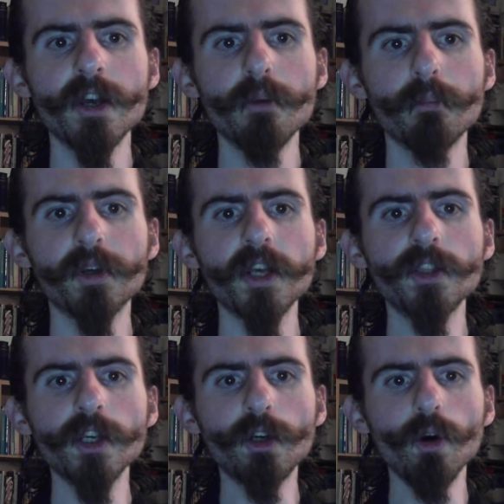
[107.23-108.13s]
But at
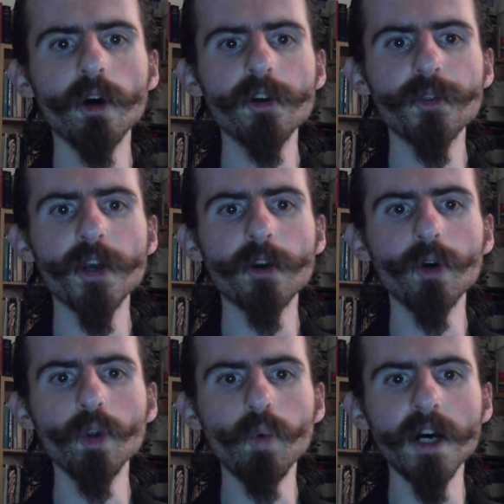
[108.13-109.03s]
their core they are
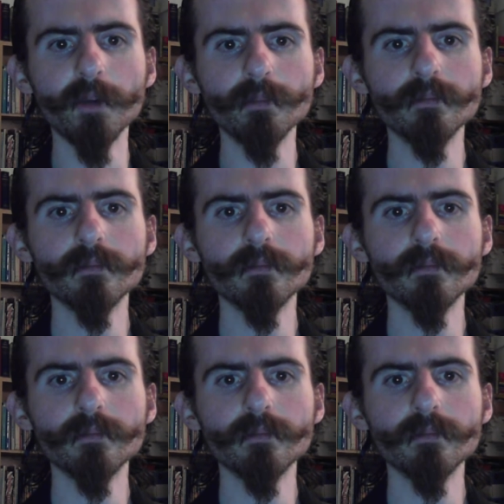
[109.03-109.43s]
all one: